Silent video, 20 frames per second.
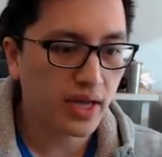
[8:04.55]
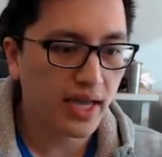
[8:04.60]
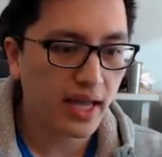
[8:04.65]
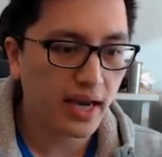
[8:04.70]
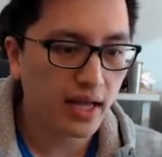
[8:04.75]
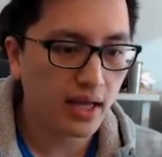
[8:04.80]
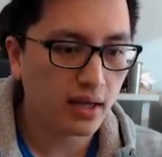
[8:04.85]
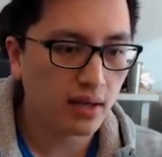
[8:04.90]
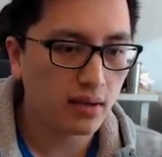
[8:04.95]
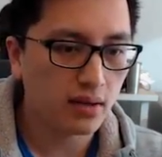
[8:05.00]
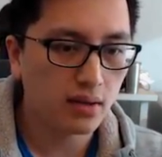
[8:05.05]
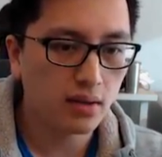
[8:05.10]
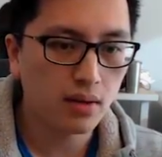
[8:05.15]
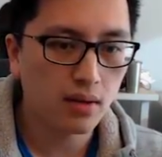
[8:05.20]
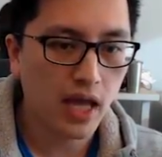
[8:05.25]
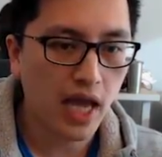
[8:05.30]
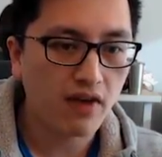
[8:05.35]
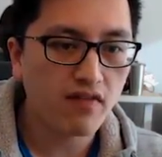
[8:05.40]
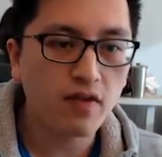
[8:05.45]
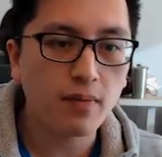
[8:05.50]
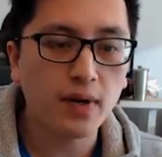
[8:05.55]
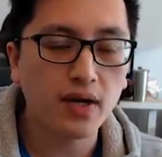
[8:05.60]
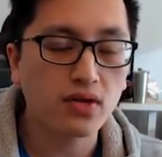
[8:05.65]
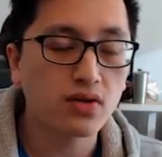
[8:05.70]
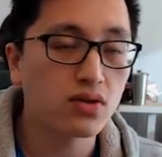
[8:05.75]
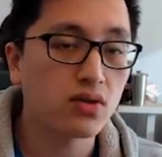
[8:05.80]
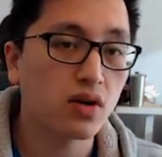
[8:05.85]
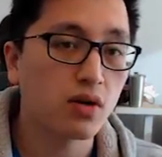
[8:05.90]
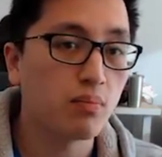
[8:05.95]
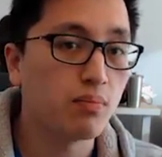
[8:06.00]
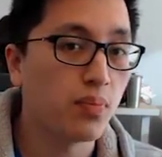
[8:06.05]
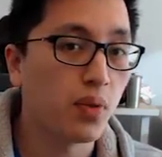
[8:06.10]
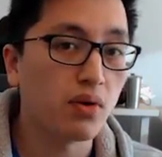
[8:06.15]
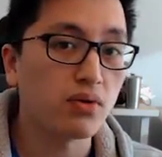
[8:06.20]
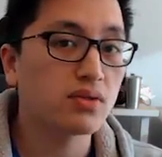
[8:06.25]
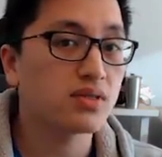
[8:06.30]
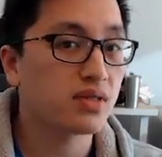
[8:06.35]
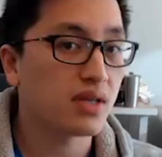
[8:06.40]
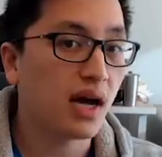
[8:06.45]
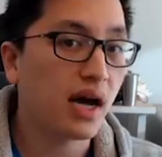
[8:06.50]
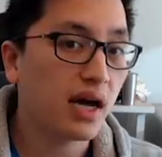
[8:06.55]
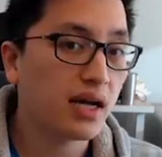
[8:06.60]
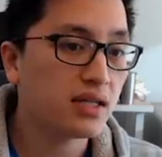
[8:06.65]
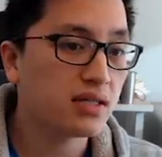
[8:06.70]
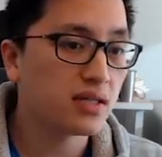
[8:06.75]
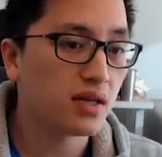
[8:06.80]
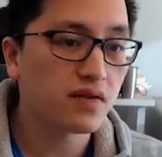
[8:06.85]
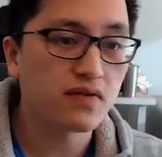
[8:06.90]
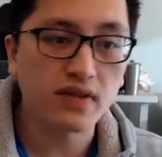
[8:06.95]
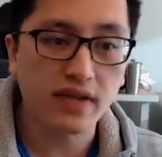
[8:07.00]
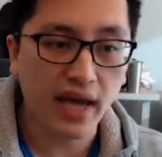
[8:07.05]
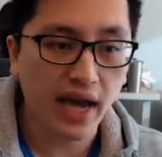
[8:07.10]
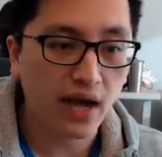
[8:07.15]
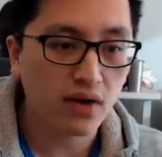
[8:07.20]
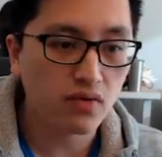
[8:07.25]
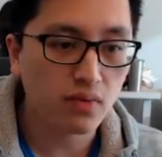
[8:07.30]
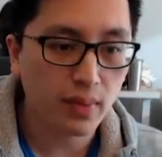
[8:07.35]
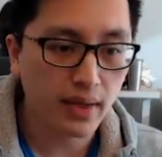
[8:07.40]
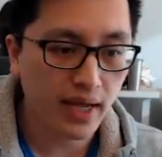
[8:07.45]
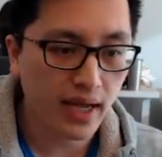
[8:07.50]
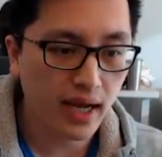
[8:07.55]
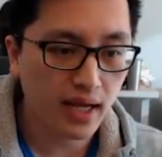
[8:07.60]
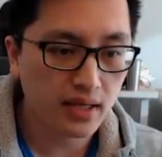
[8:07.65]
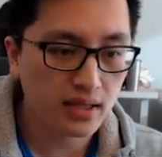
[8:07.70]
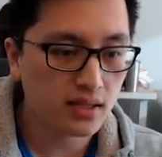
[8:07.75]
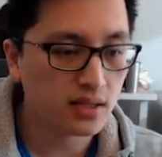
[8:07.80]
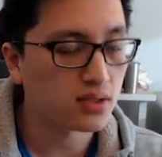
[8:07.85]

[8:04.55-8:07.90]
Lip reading: getting everybody to learn both sides of the ad room mechanics,